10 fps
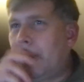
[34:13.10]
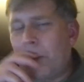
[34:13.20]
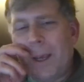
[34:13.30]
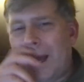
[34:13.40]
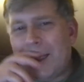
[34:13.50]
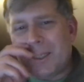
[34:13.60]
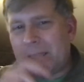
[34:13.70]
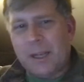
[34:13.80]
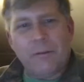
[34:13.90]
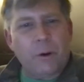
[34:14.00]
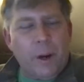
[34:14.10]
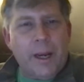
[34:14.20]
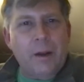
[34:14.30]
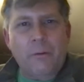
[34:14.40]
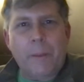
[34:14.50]
We got 7 or
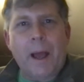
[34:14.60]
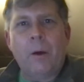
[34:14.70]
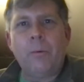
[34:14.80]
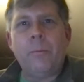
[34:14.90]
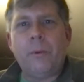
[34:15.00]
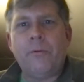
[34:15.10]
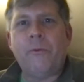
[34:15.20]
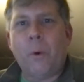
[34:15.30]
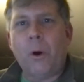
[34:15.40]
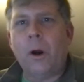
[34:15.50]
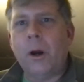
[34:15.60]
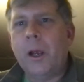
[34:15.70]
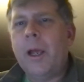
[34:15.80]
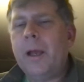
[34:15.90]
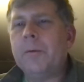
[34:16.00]
8 of them out before.
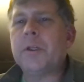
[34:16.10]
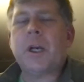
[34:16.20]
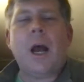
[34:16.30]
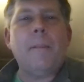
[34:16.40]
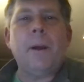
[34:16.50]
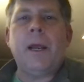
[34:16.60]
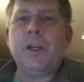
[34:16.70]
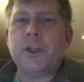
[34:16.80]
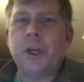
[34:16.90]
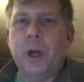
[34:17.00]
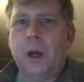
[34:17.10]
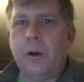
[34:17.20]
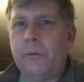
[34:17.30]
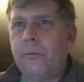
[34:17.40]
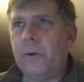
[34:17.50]
It was a combination
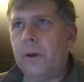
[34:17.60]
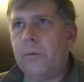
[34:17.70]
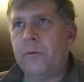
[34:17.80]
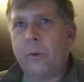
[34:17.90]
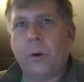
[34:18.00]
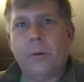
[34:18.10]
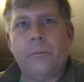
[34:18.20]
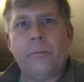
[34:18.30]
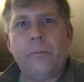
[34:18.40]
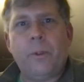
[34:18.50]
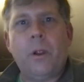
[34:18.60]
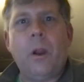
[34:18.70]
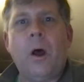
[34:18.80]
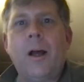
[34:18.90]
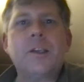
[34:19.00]
of sort of
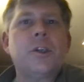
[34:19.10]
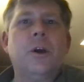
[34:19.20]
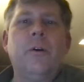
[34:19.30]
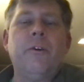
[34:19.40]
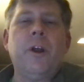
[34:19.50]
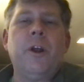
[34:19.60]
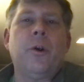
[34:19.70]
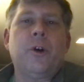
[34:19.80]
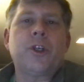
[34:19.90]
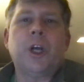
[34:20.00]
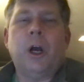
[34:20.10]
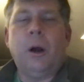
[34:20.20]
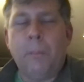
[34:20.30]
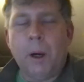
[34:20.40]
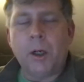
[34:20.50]
loss of
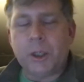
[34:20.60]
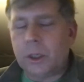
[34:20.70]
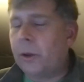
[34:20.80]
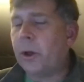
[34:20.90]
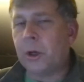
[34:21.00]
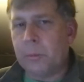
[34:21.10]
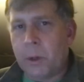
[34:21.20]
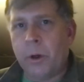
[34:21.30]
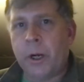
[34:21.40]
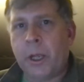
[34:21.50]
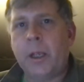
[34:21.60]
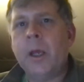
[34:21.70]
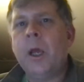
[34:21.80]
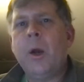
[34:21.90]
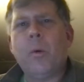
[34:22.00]
inertia amongst the
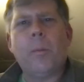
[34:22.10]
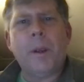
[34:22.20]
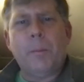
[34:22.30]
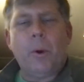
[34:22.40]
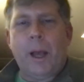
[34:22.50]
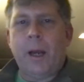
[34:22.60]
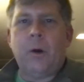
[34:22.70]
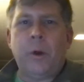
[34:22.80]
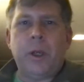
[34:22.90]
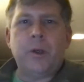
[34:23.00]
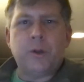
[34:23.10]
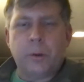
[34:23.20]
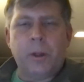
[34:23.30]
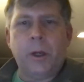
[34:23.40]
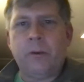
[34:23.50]
community where people kind of quit
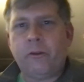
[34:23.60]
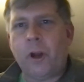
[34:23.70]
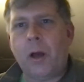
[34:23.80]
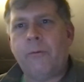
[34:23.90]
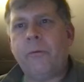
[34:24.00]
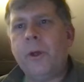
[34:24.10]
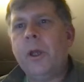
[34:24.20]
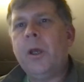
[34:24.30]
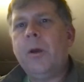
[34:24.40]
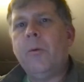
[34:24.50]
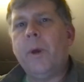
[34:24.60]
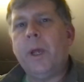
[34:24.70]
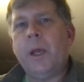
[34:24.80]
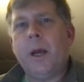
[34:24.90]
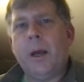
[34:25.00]
contributing stuff.
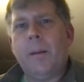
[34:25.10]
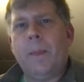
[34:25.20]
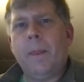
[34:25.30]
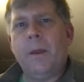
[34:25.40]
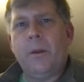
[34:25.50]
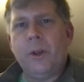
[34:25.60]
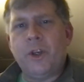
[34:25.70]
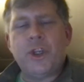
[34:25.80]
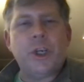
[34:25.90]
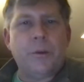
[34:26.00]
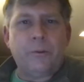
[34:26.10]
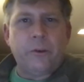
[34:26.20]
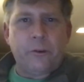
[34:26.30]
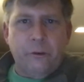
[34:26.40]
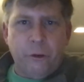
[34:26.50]
We the
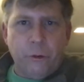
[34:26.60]
shift